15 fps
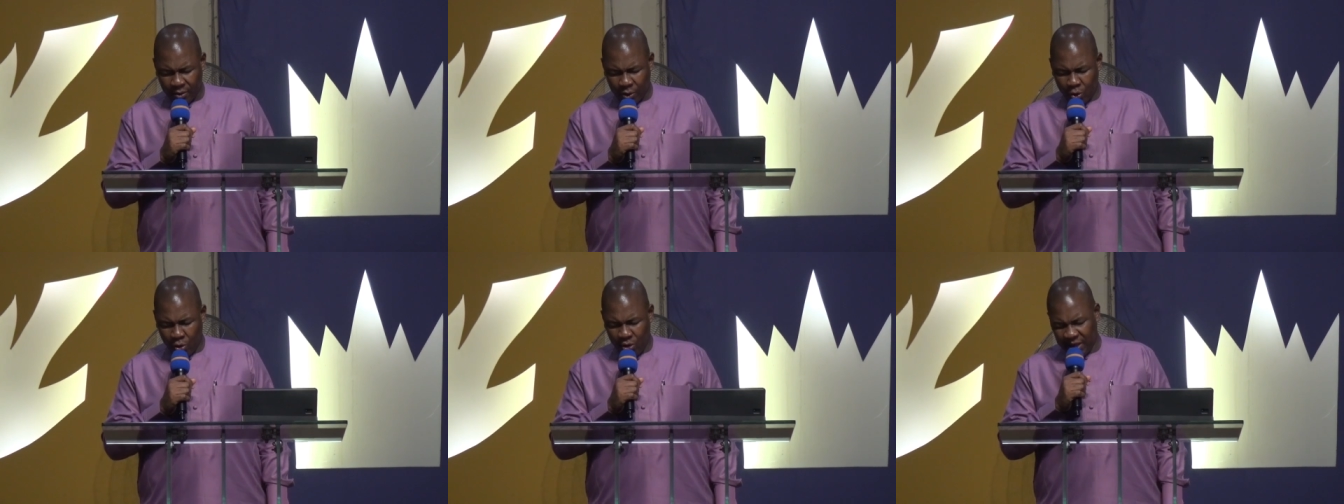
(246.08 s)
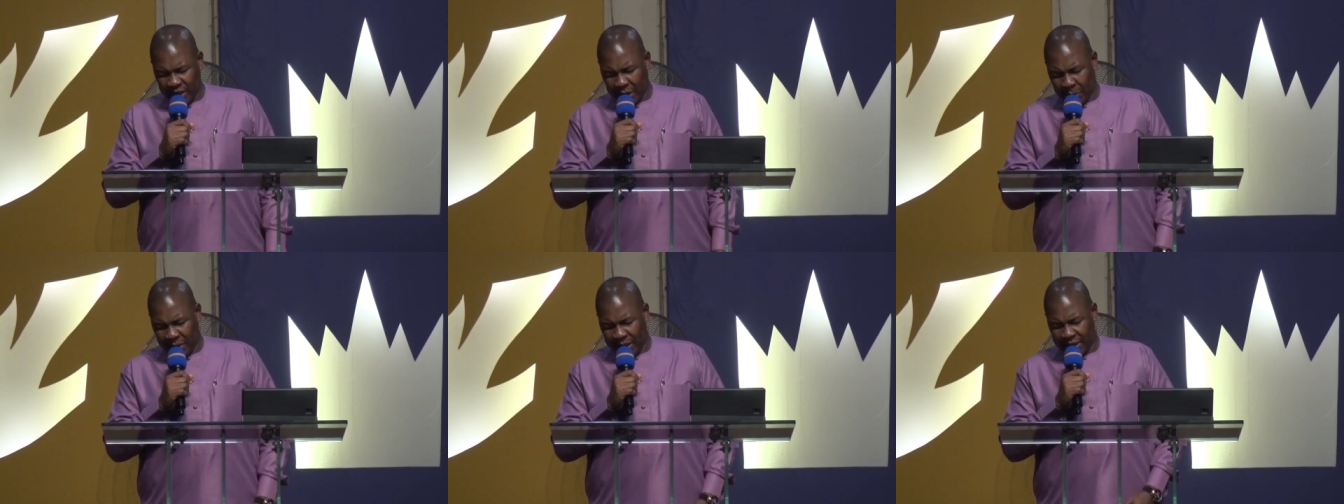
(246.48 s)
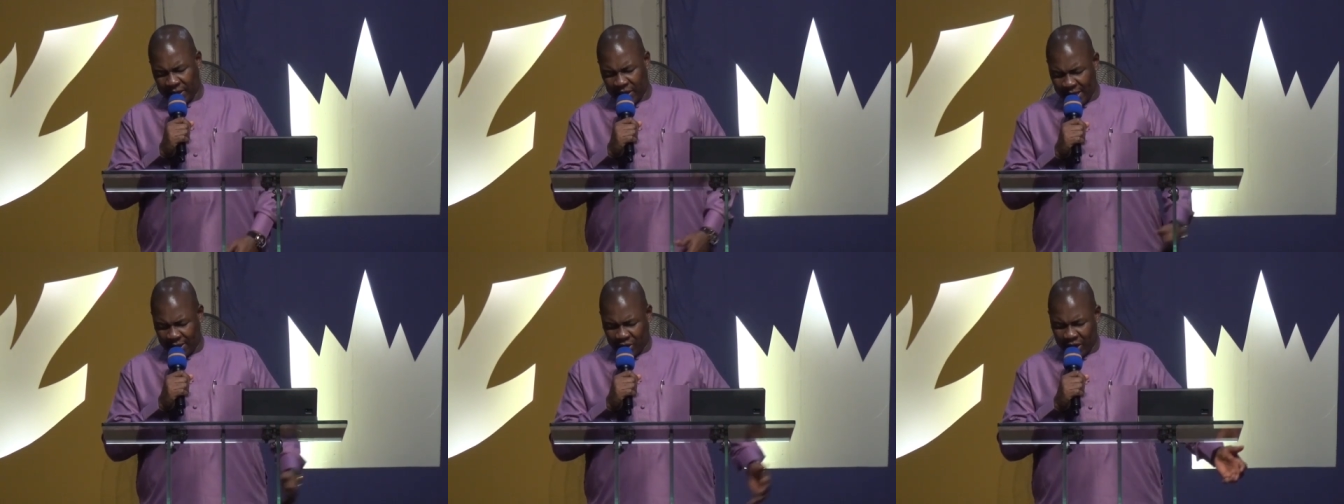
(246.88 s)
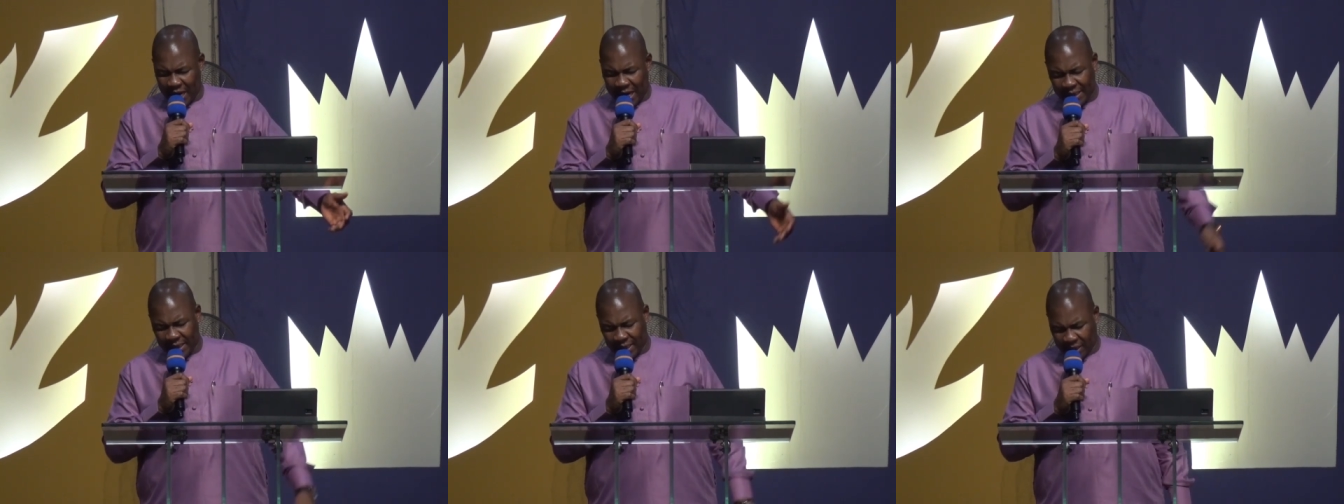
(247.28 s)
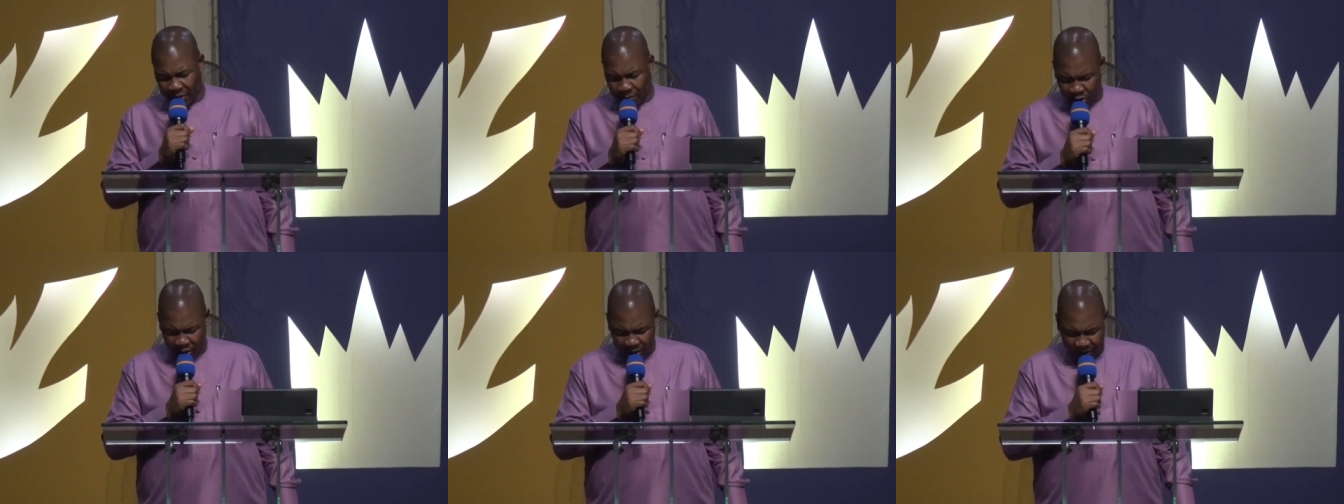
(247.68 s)
Holy Spirit, take charge this
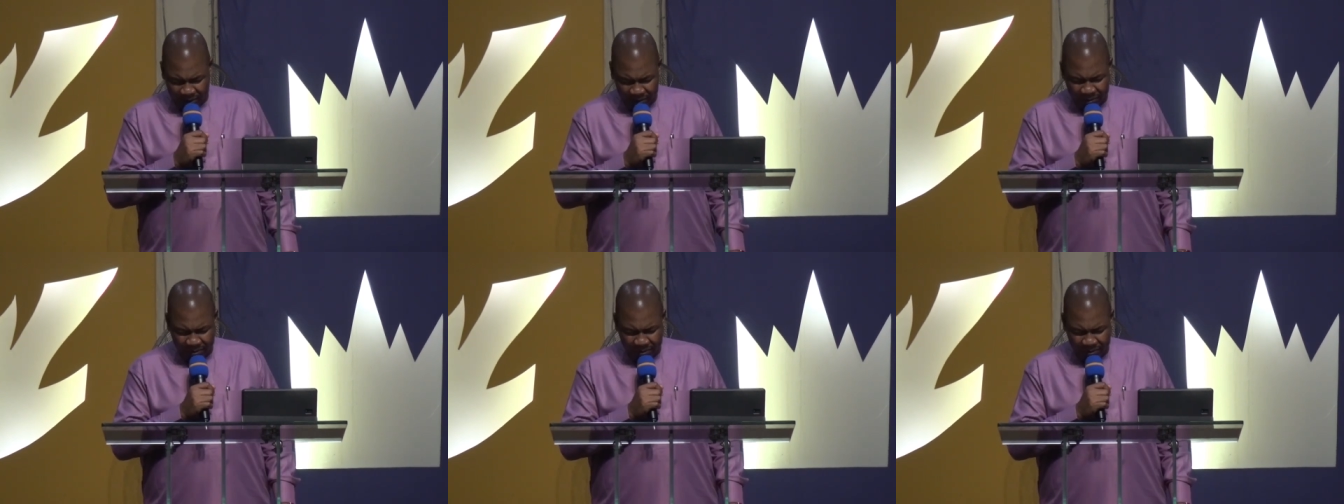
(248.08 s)
morning